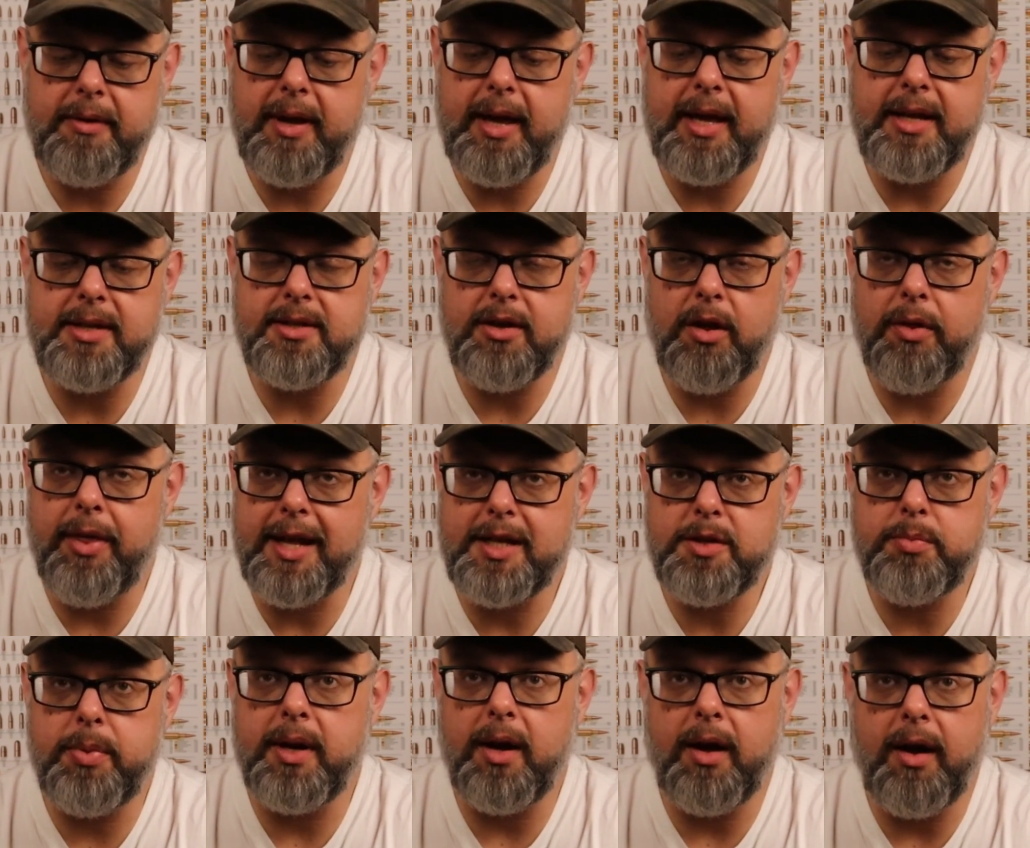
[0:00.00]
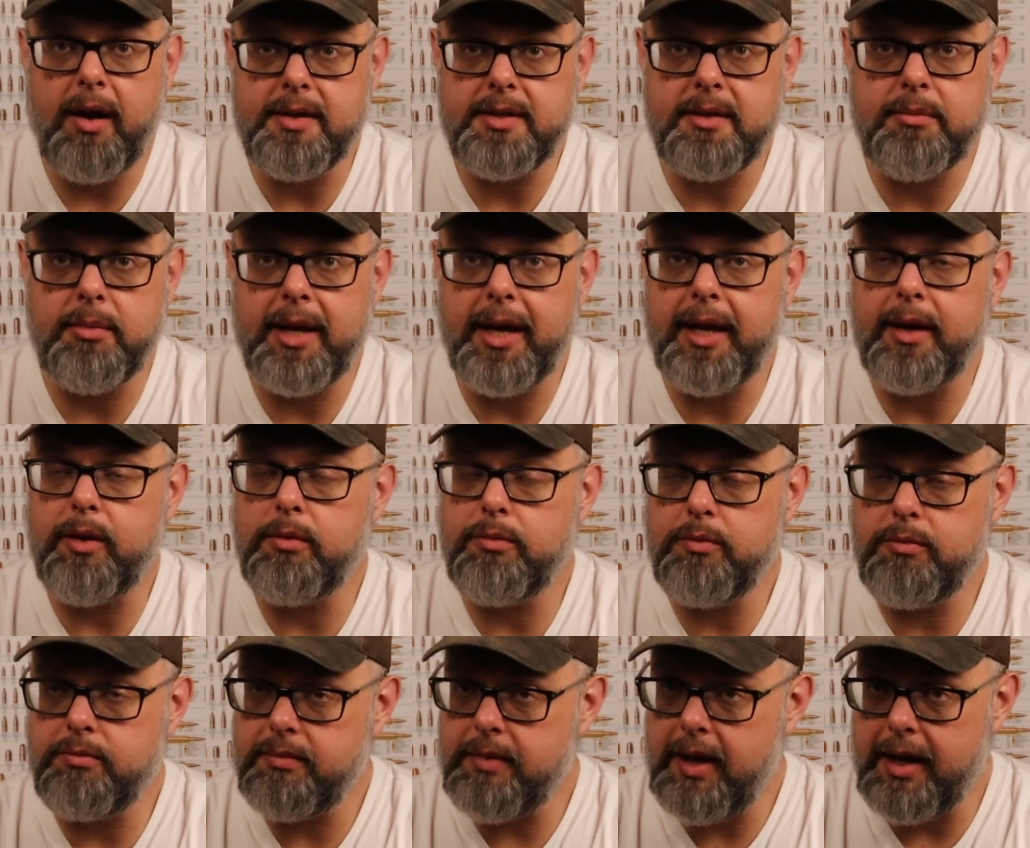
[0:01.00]
And so that's been awesome, like
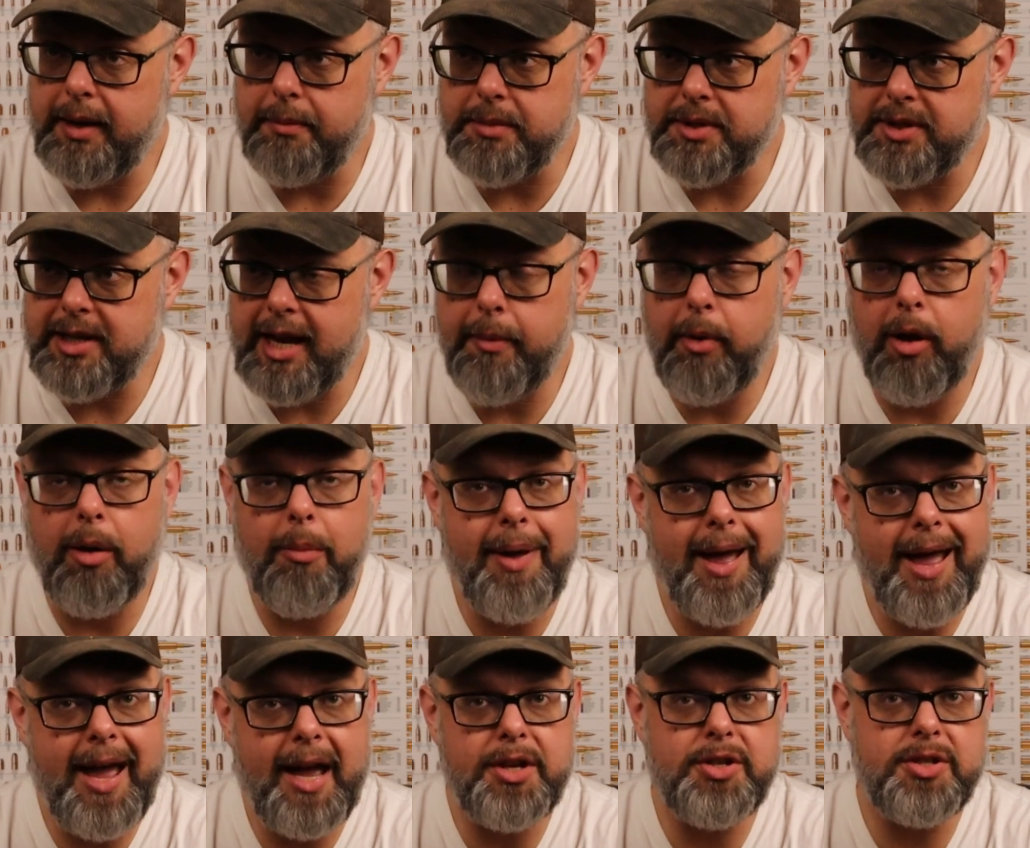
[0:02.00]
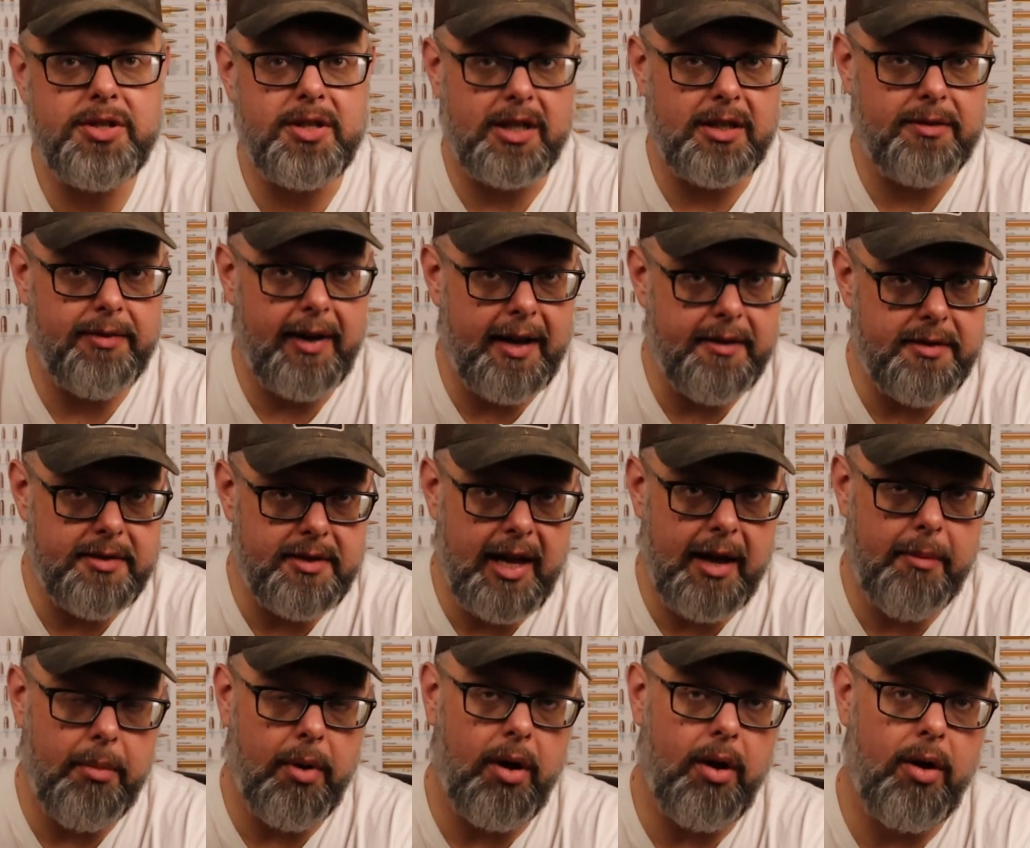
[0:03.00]
Stay-Ball Match, 6.5
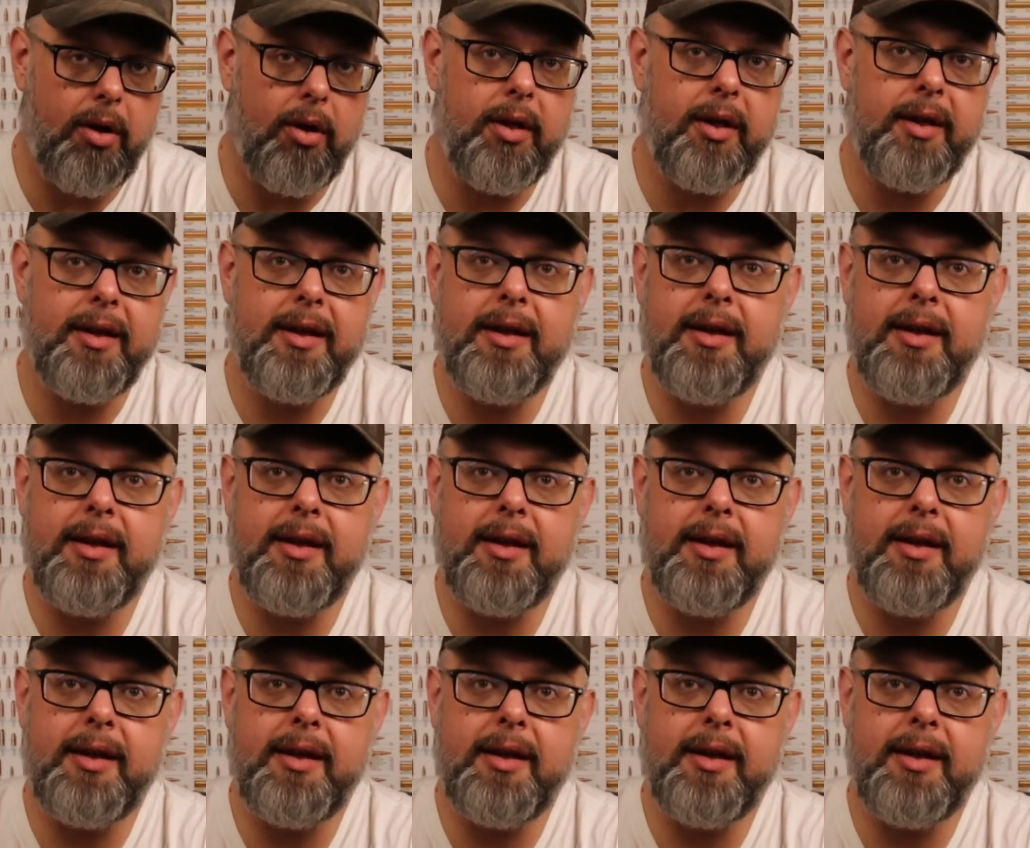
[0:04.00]
Stay-Ball,